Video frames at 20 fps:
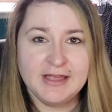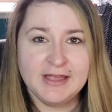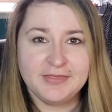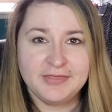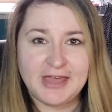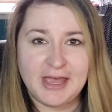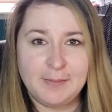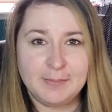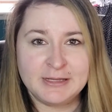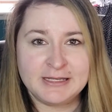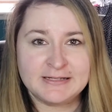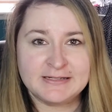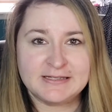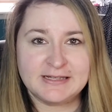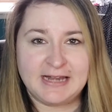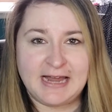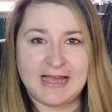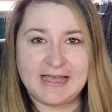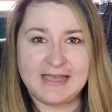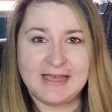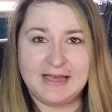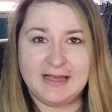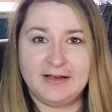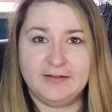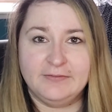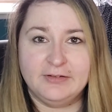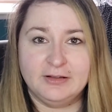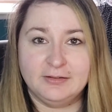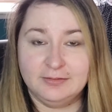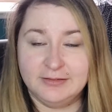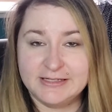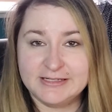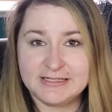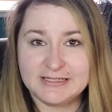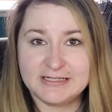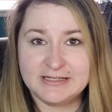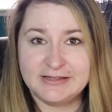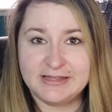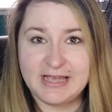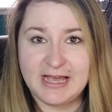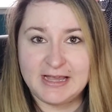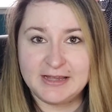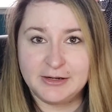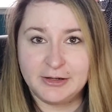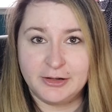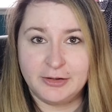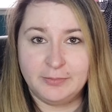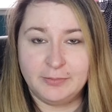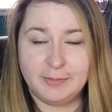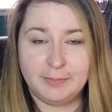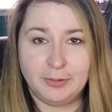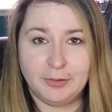That means that I have listed the item,